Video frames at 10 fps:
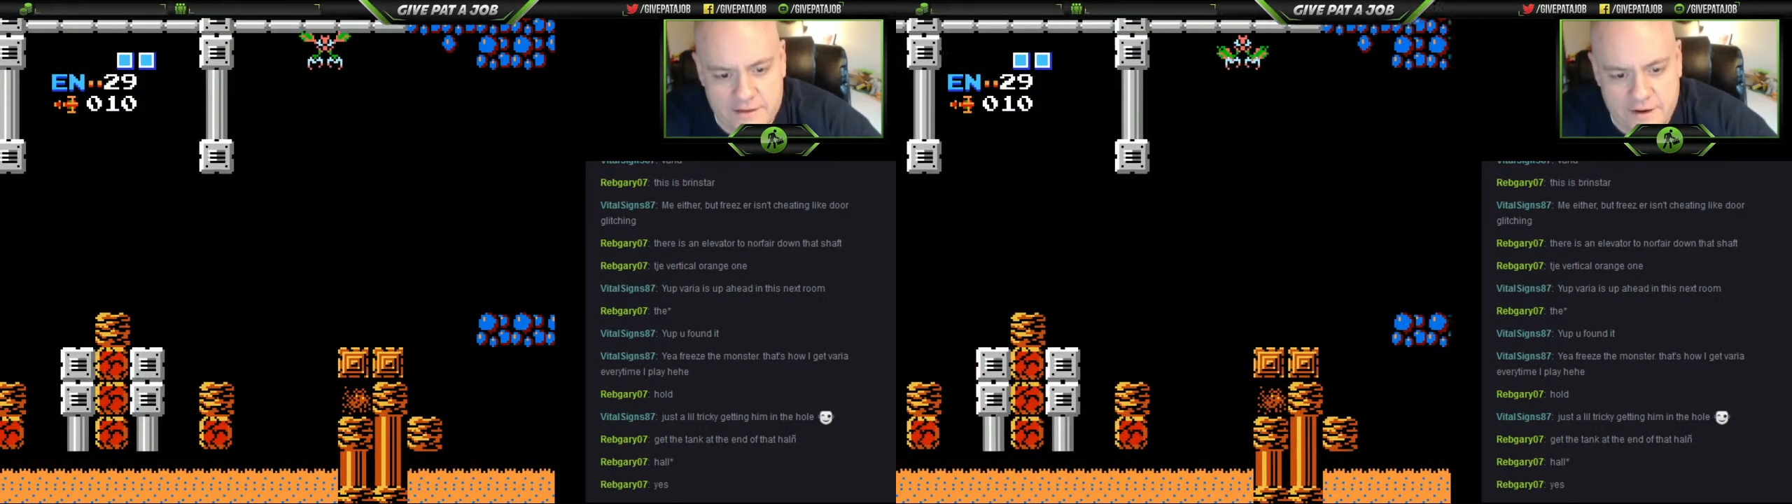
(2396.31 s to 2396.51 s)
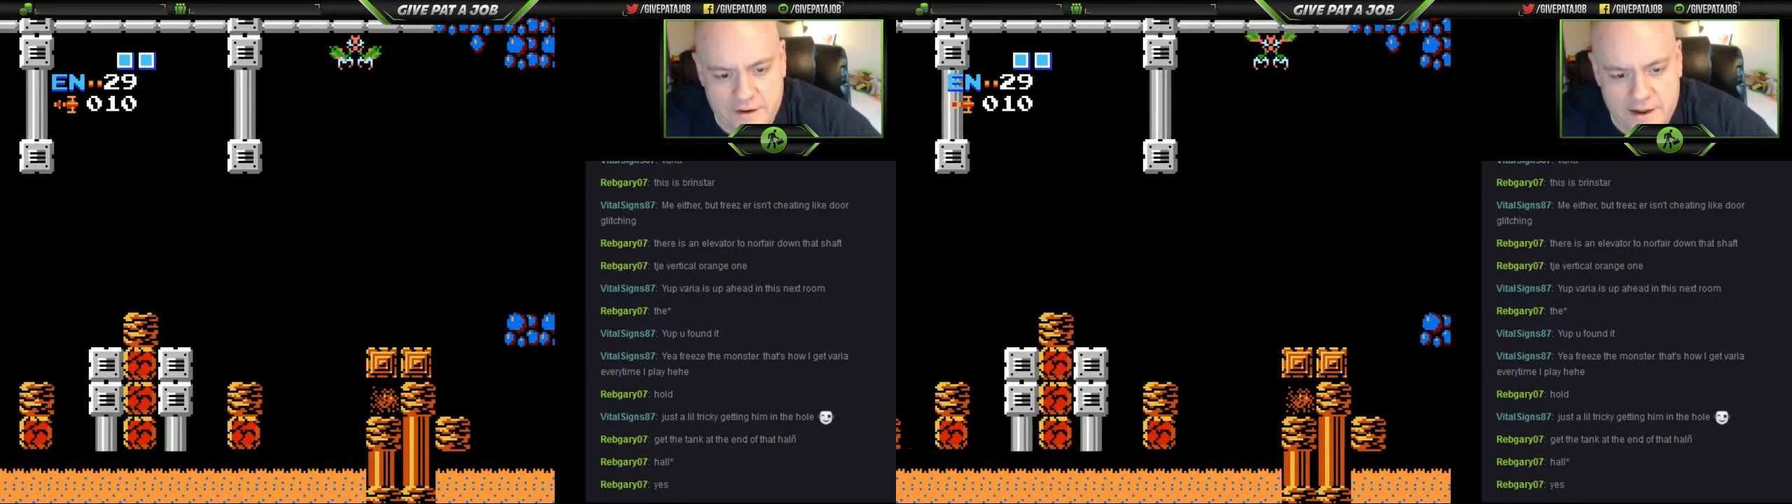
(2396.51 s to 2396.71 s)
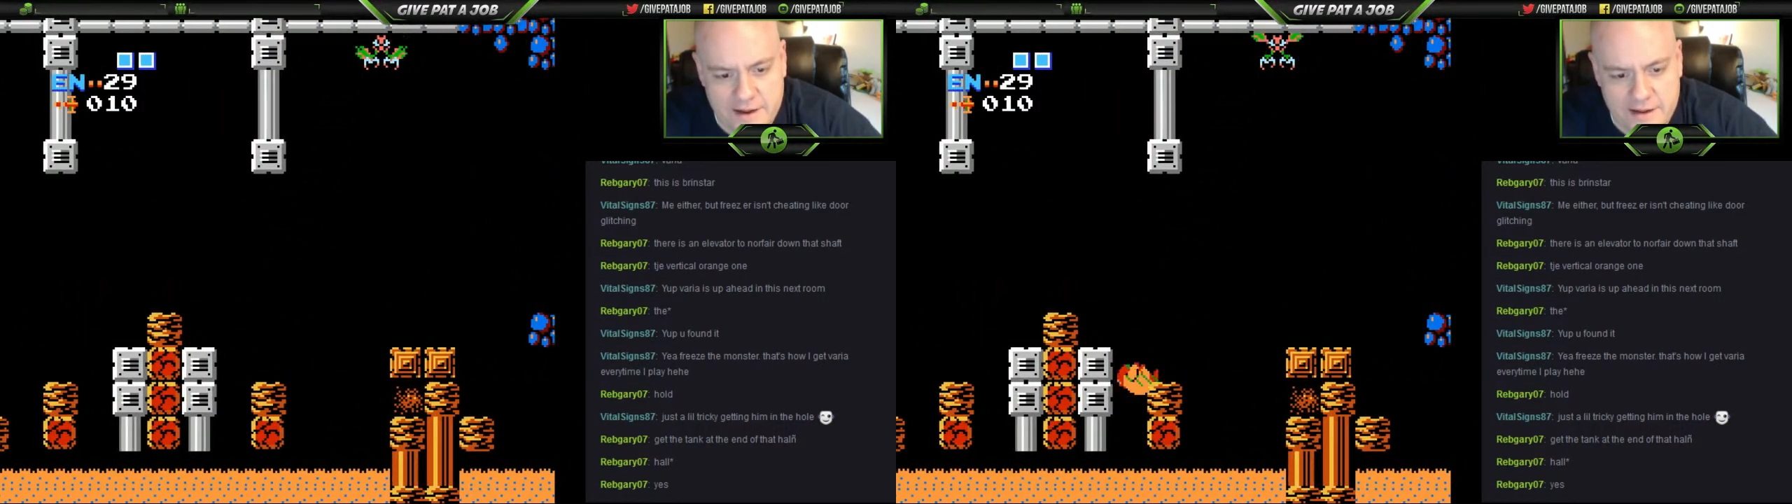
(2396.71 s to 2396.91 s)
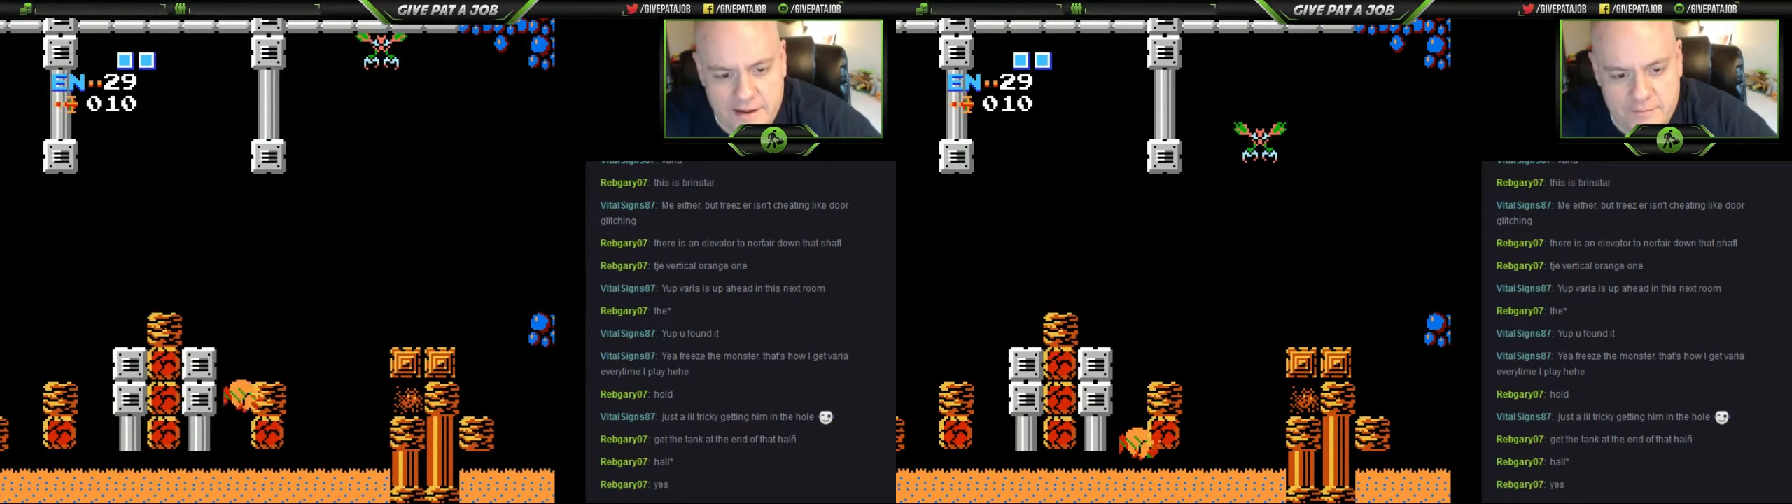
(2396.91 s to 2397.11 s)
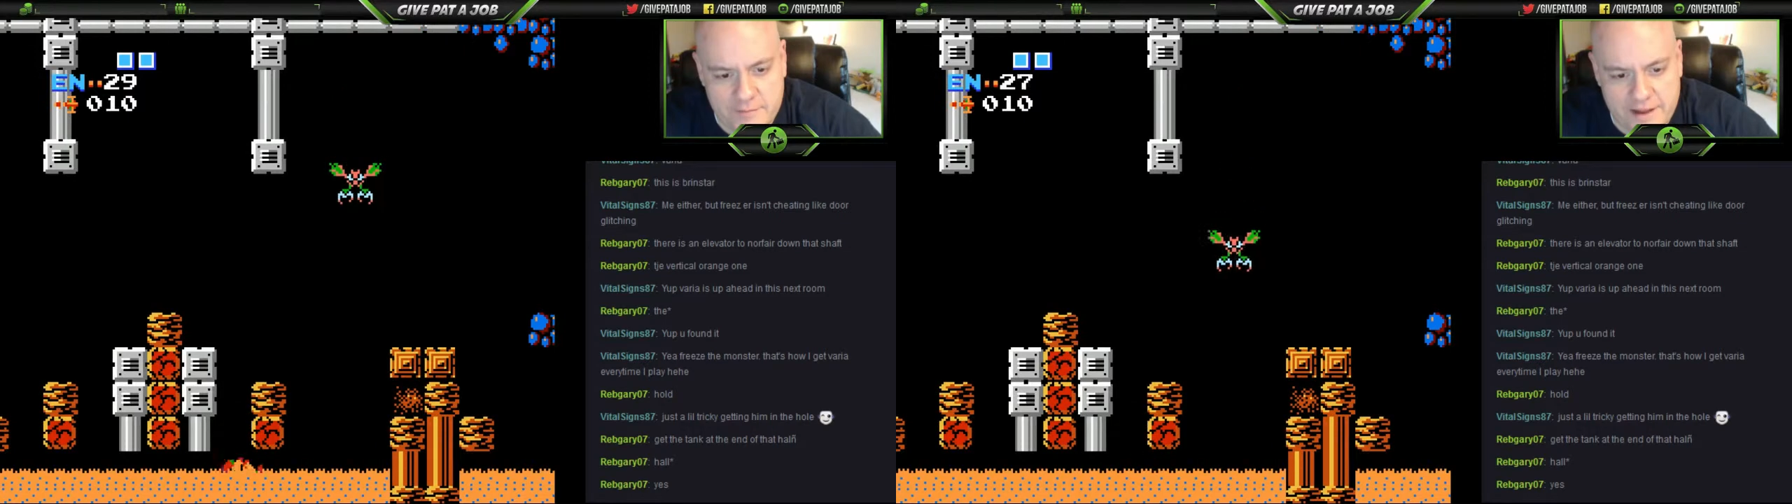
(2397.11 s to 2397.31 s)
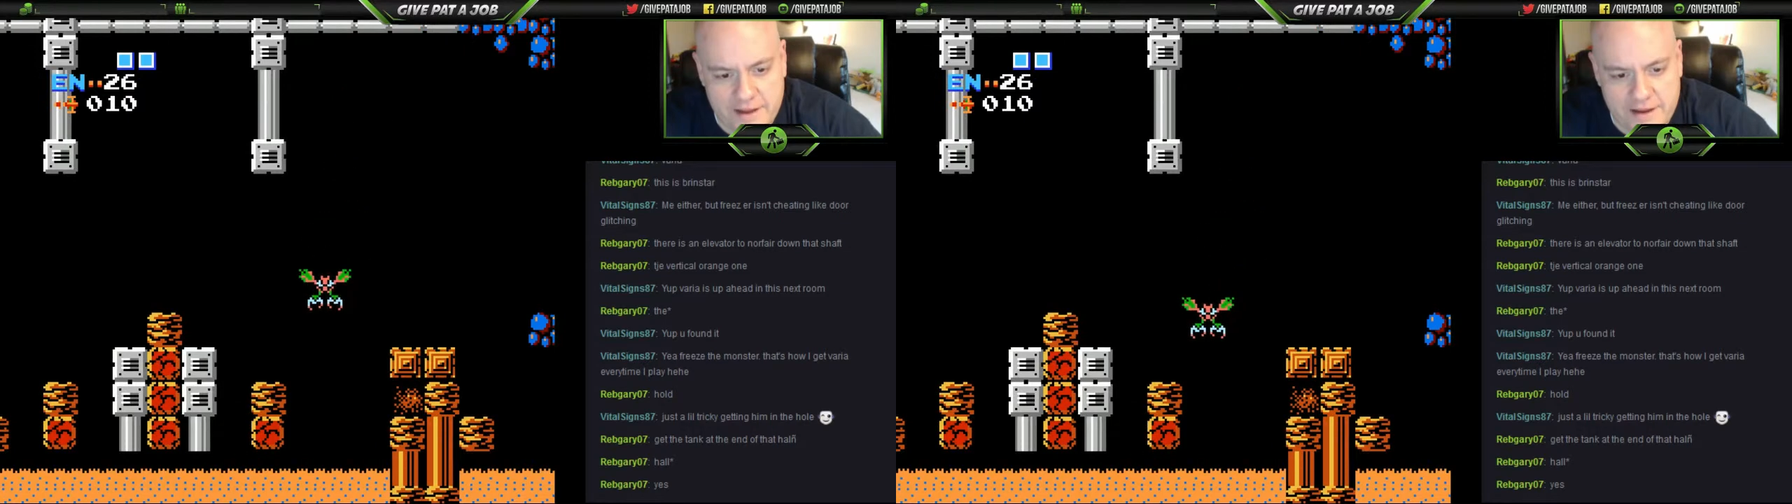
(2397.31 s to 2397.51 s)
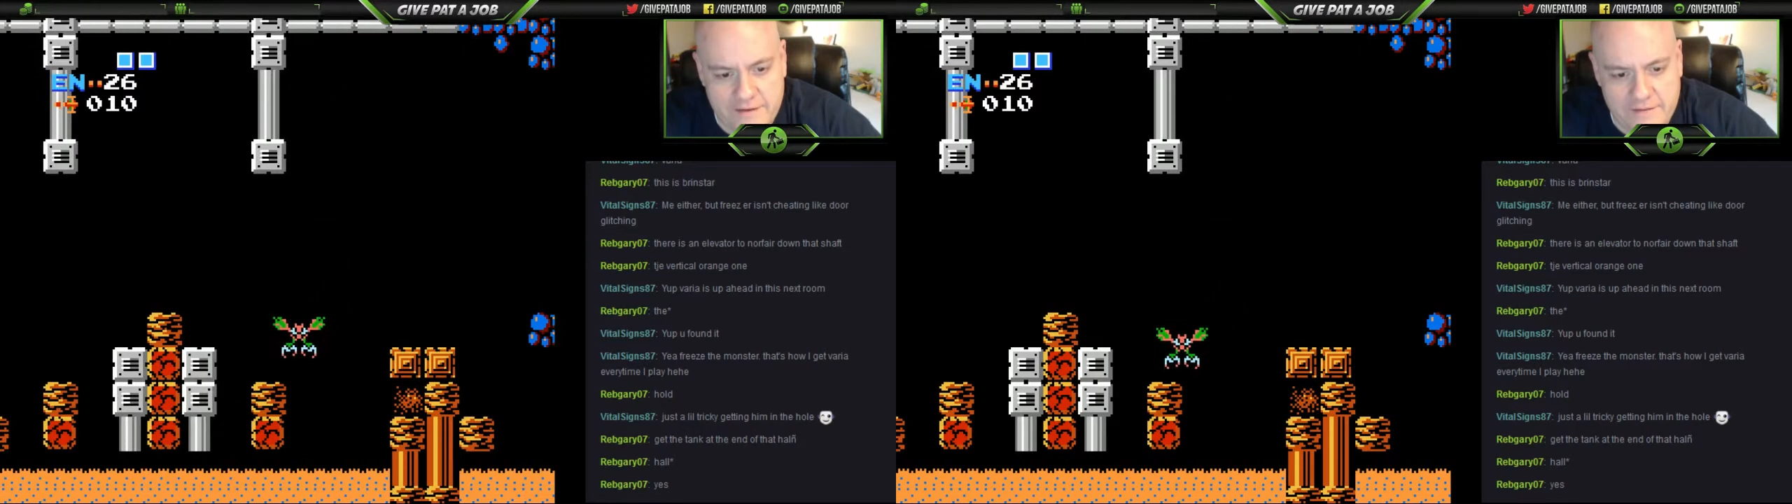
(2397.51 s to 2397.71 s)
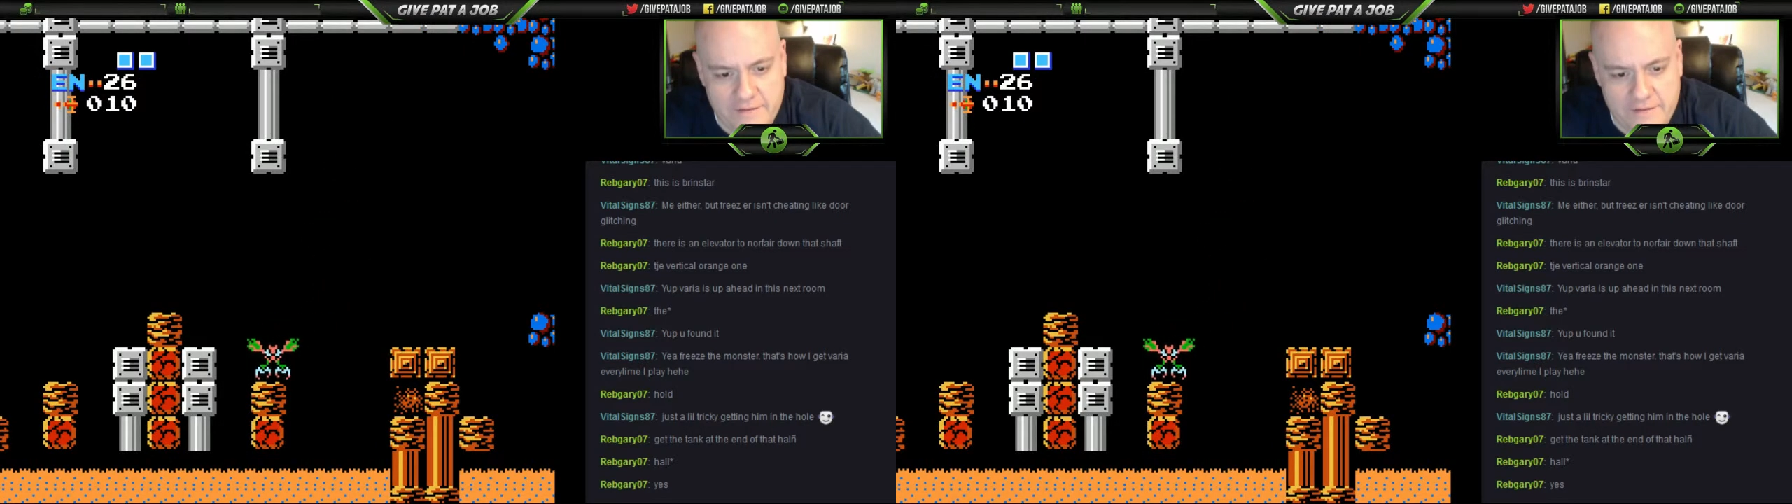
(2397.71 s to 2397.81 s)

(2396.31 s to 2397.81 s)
try and play